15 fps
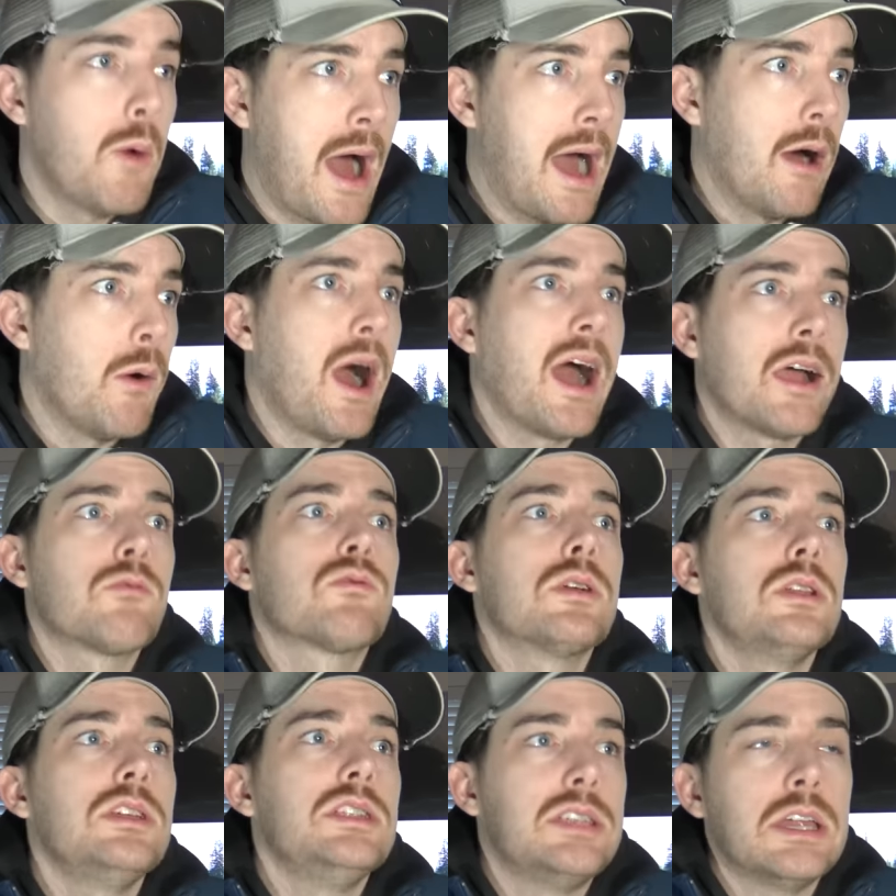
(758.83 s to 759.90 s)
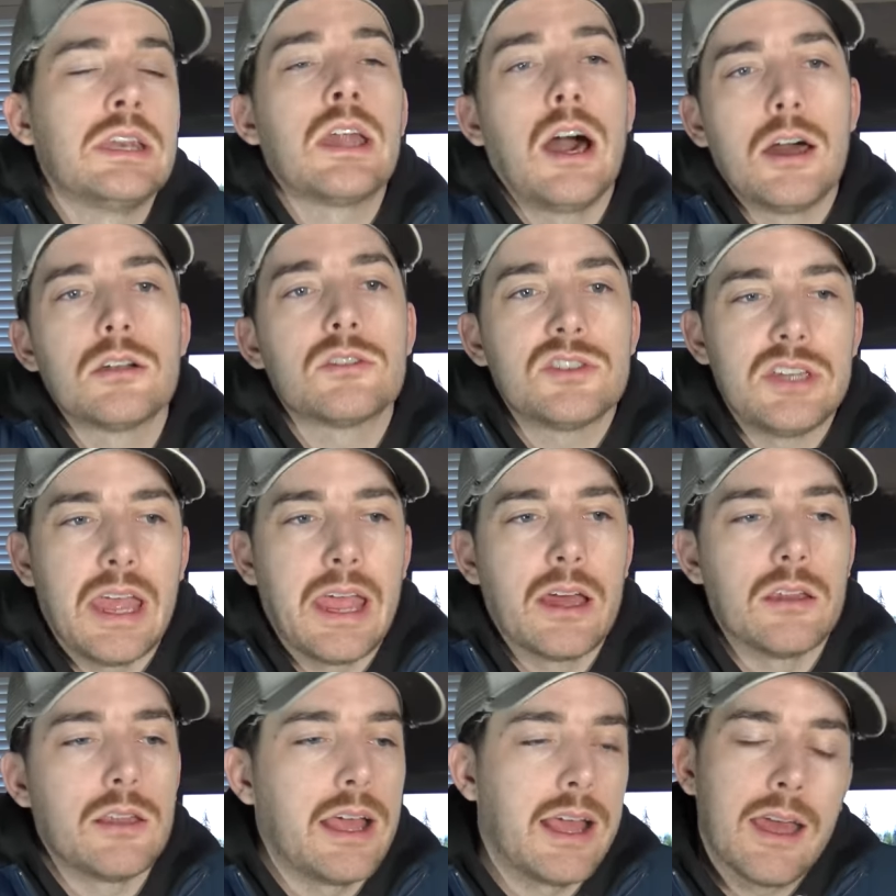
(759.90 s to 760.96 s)
Wow, I really didn't
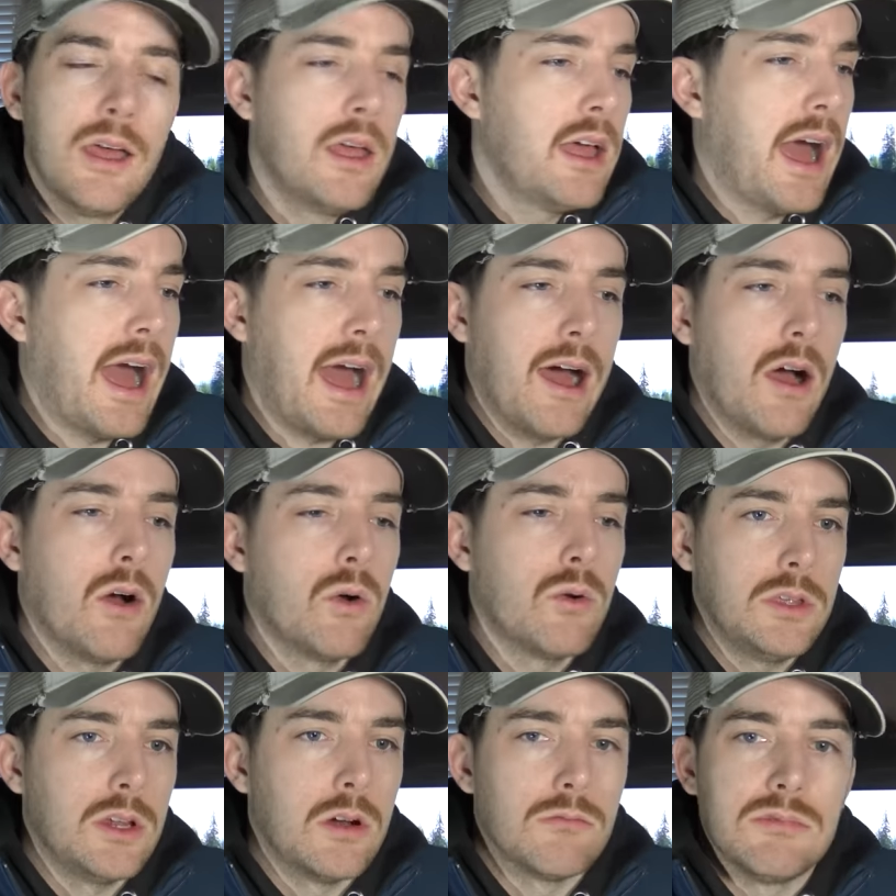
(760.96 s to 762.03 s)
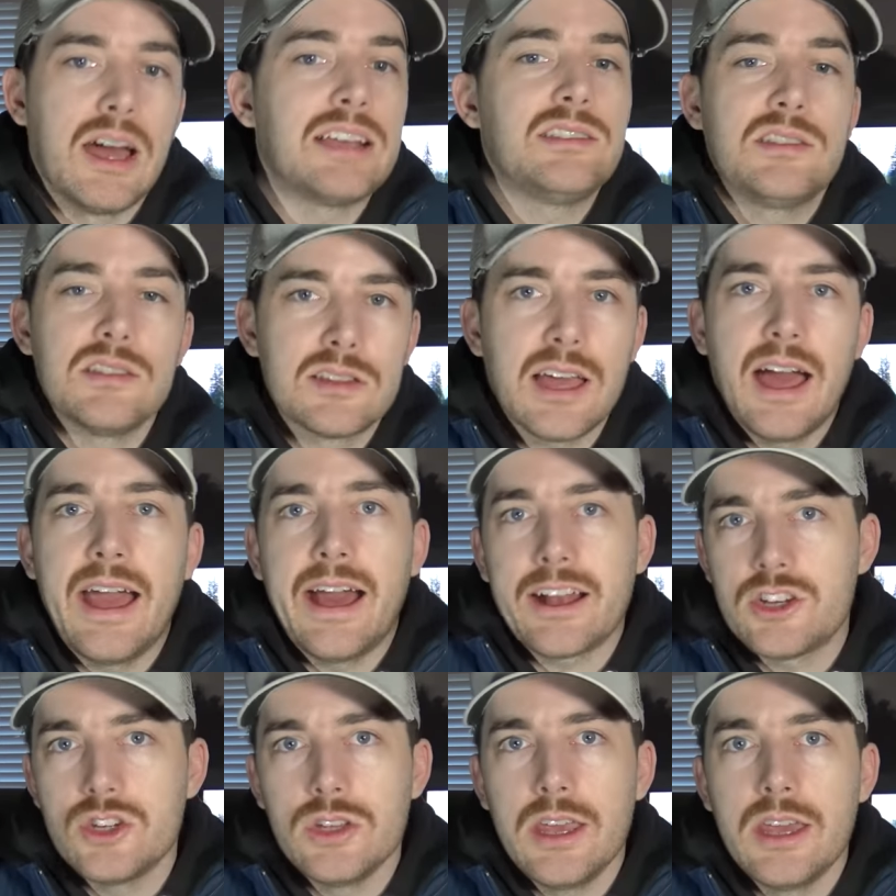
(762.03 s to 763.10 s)
understand like how, you know, nice this guy
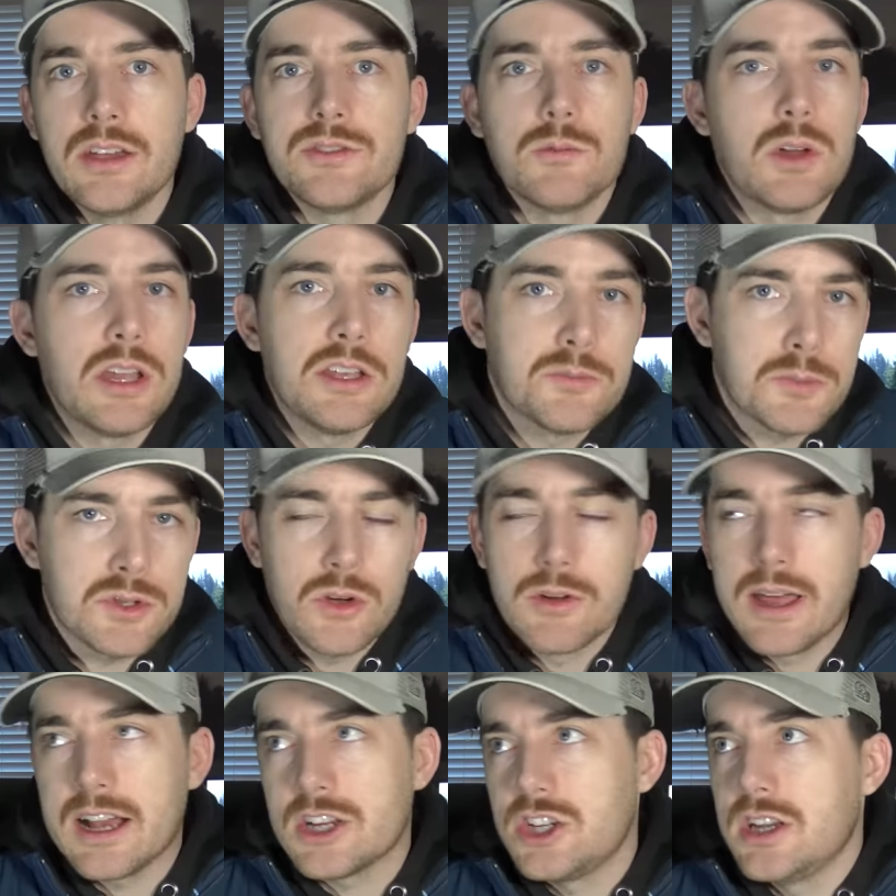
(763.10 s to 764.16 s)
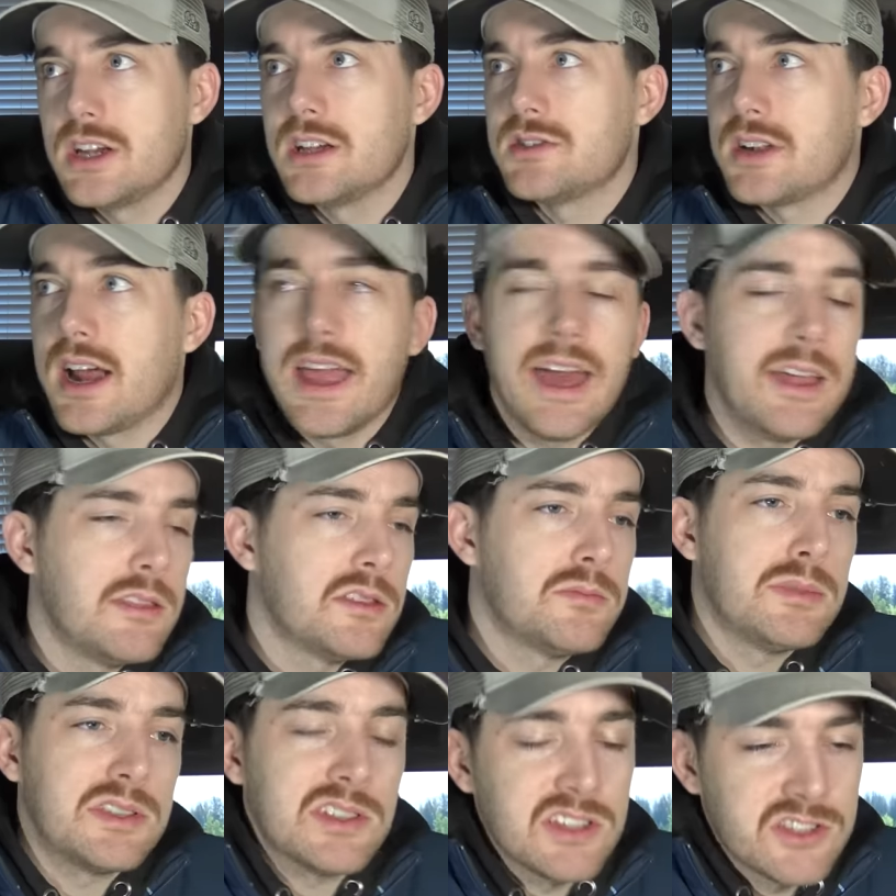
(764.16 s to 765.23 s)
actually is and what his persona actually is. And I had this
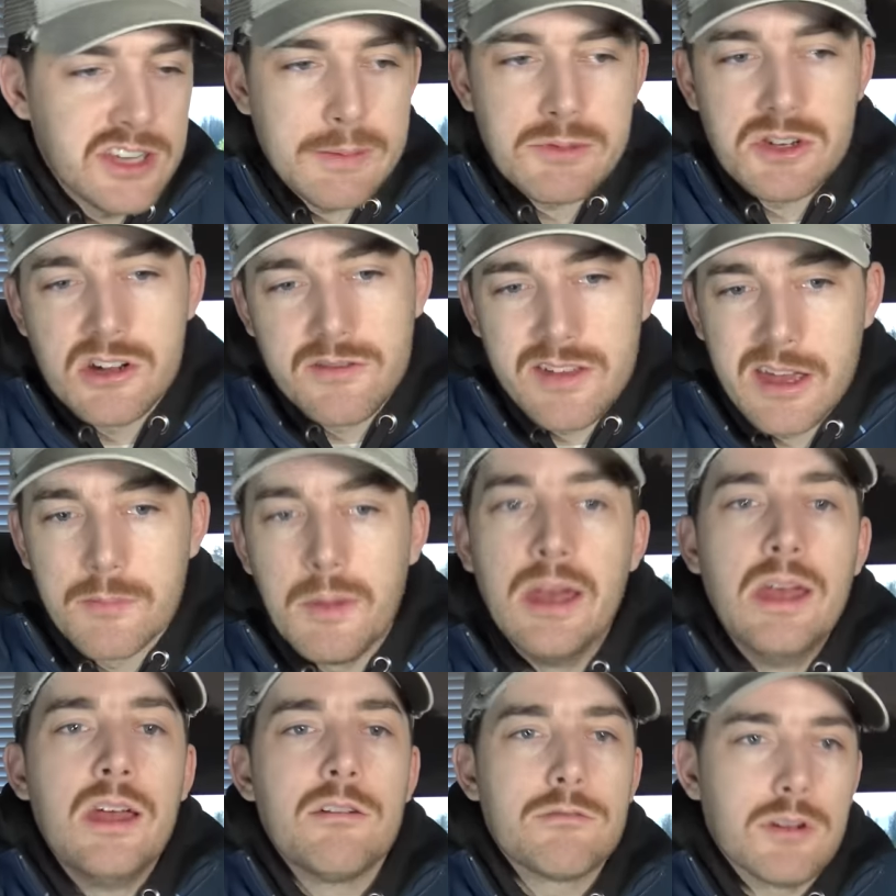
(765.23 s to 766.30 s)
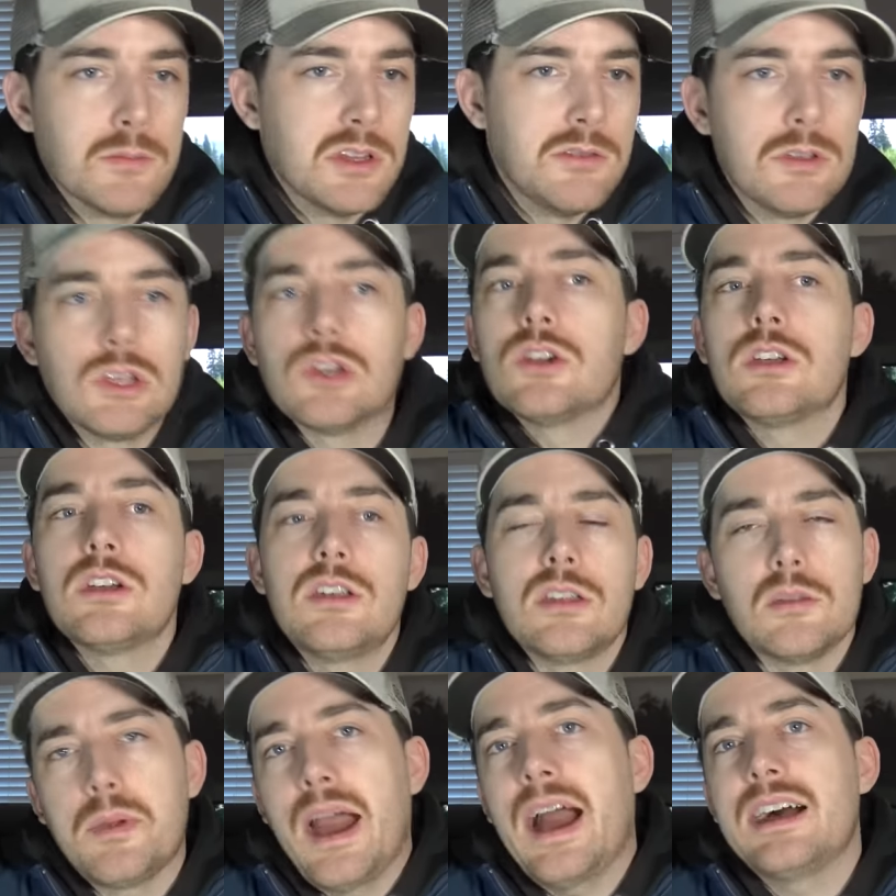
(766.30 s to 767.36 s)
misconception of him from leaving Good Good in
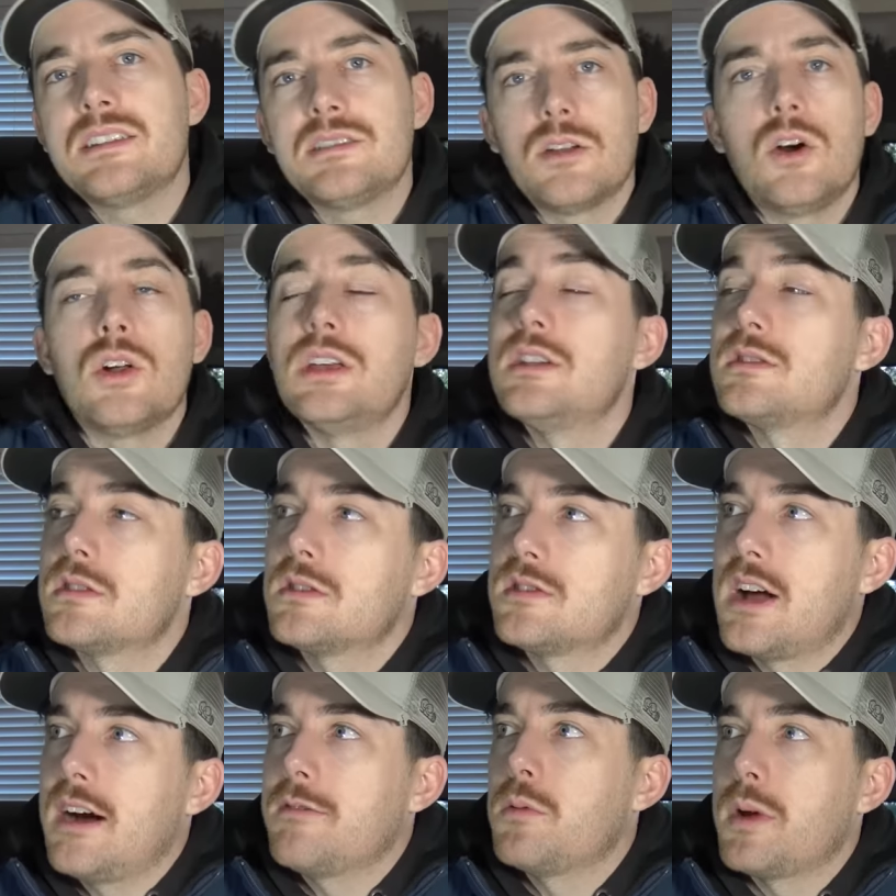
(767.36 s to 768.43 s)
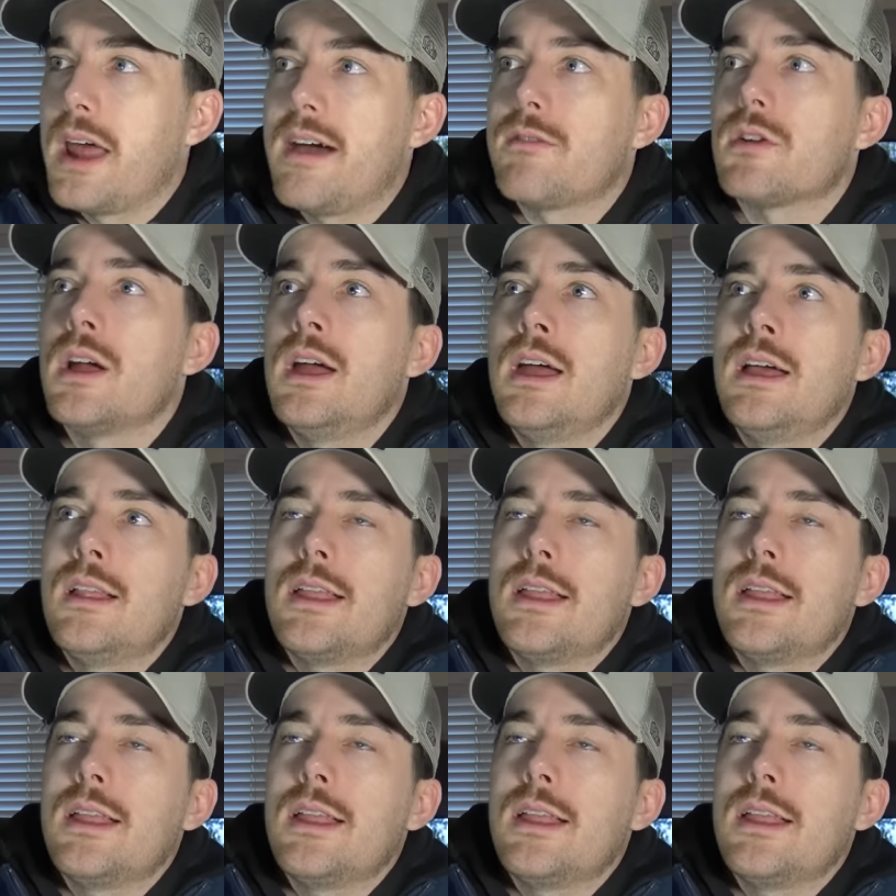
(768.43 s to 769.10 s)
the past and all his stuff, whatever.